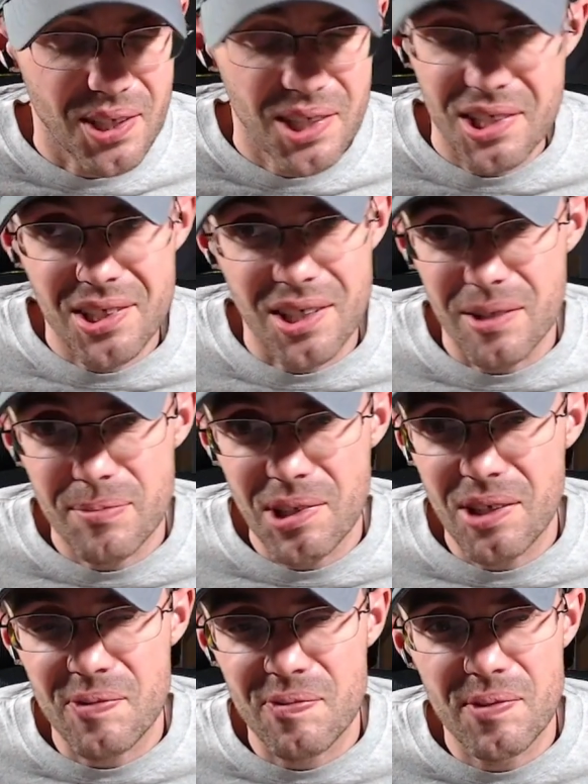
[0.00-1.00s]
He's going to be
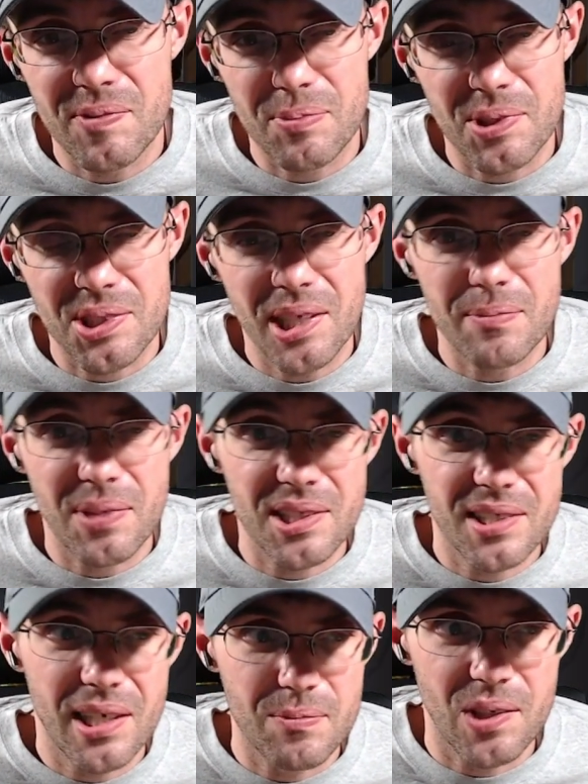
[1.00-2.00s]
under 50% by the
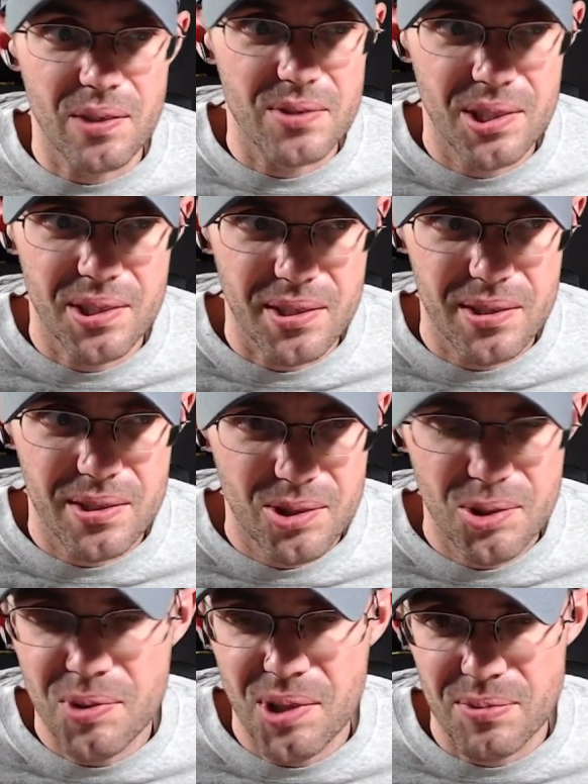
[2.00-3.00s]
time round turn
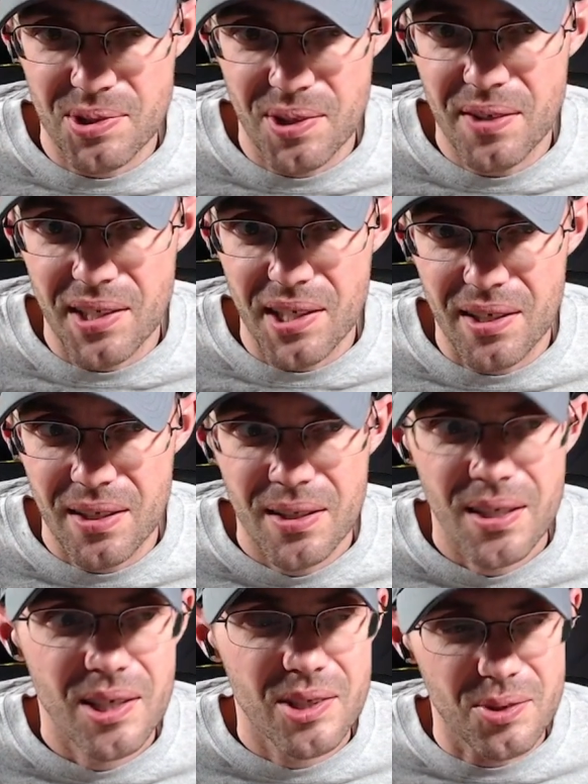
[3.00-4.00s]
2 comes around again.
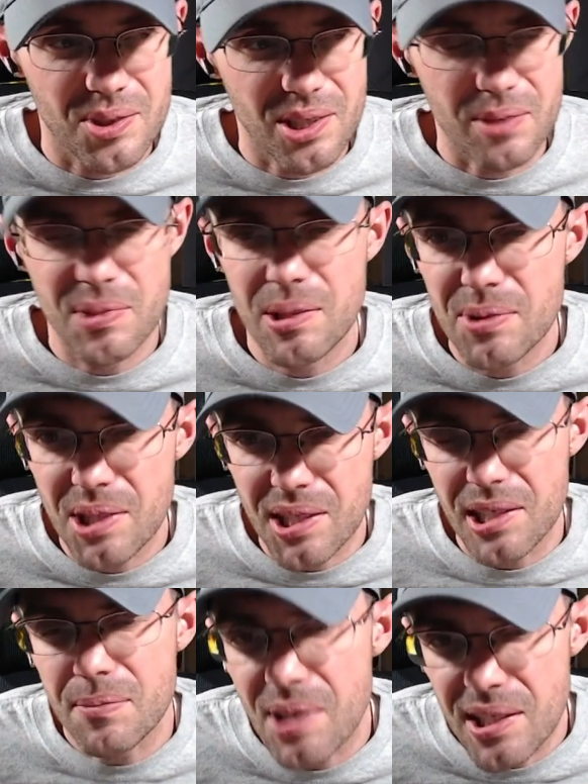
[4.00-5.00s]
So he's going to be able to
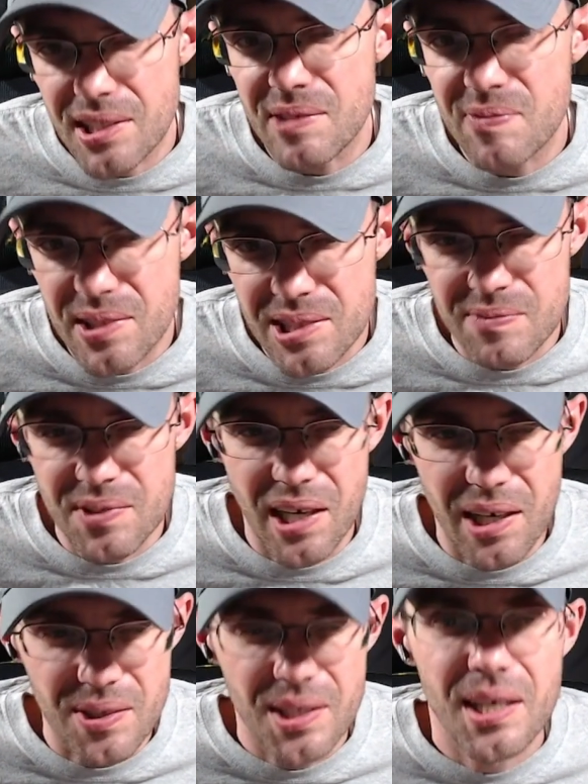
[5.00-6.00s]
keep that defensive
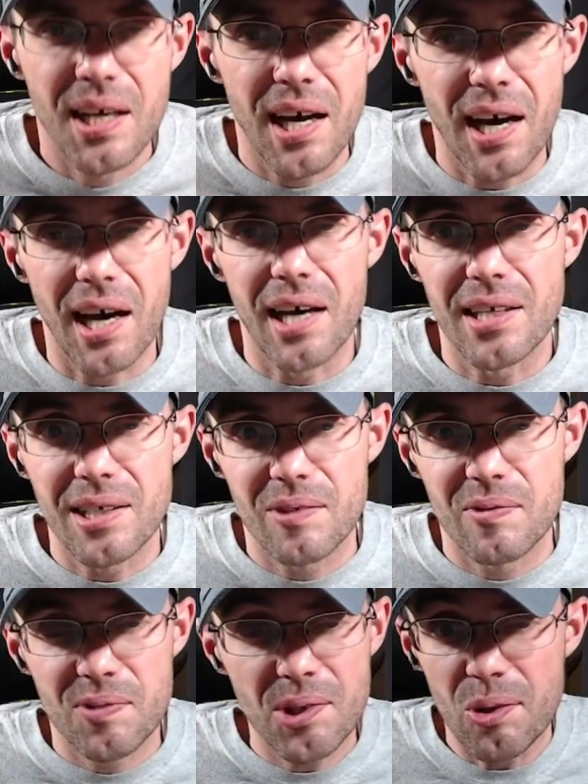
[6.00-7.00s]
down on it
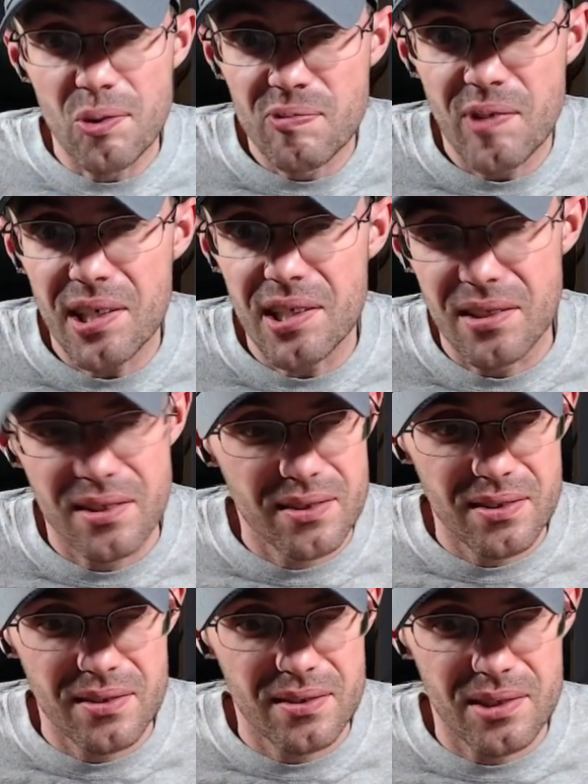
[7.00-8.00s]
for the whole fight.
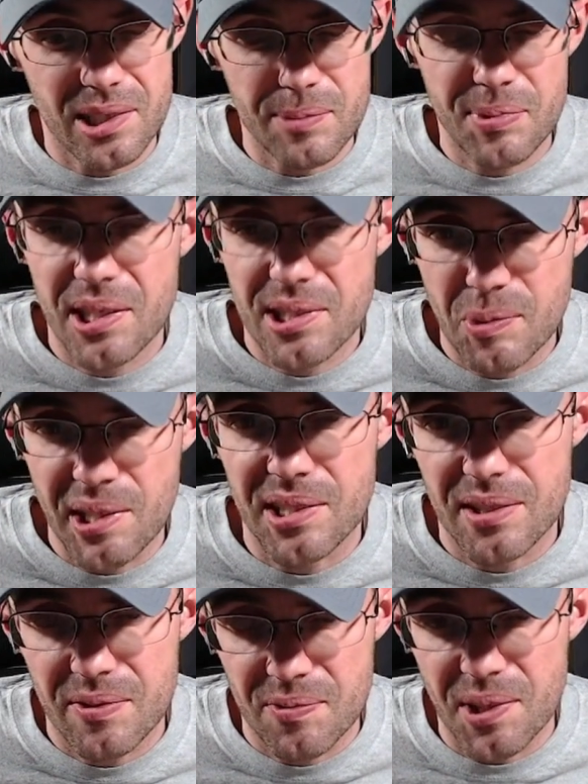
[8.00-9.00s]

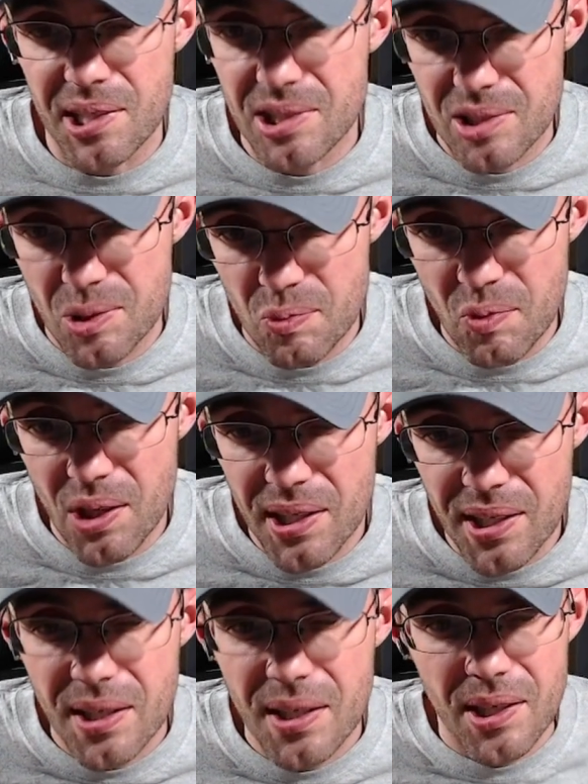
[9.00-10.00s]
DPS race
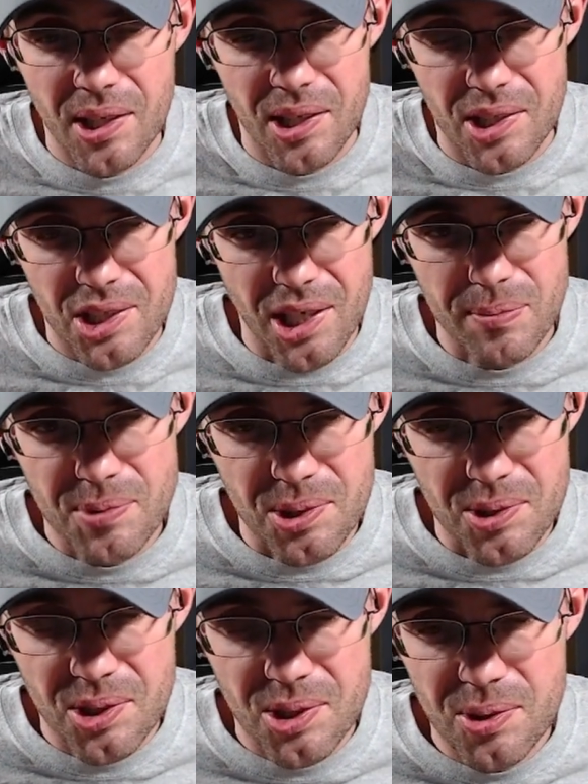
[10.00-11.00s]
1, chapter
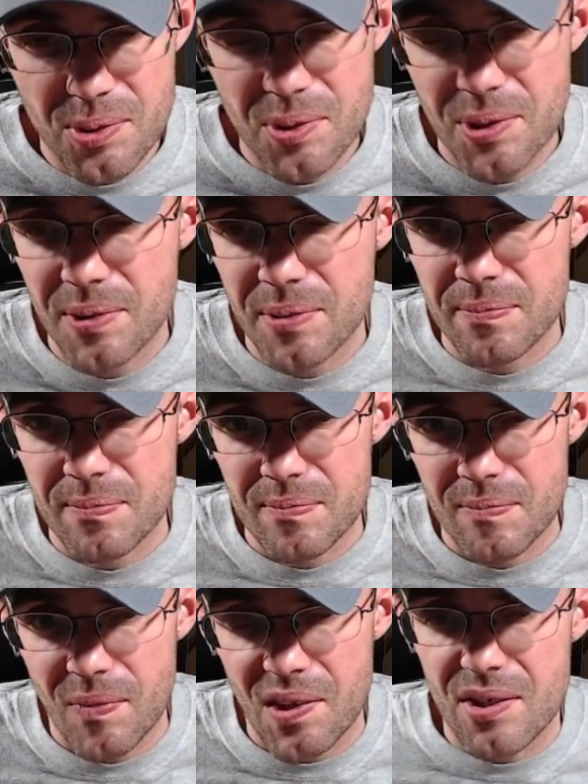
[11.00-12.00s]
2,
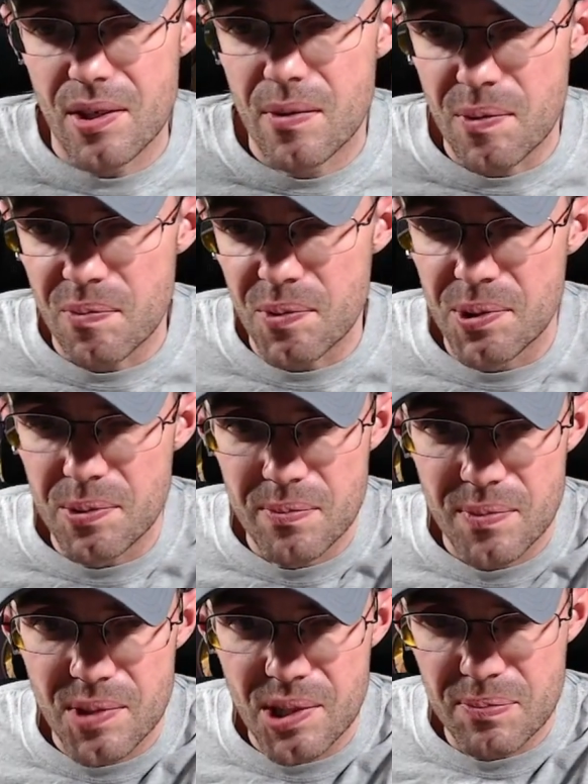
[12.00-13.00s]
secret room
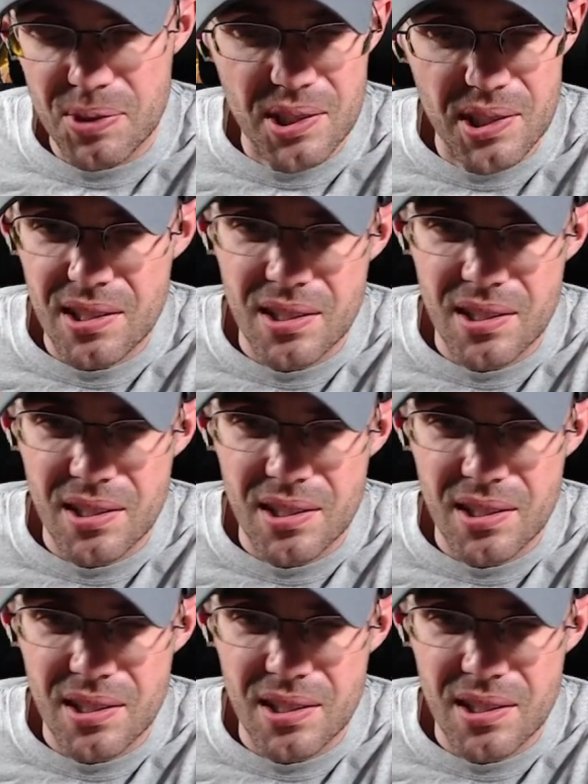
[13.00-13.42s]
complete.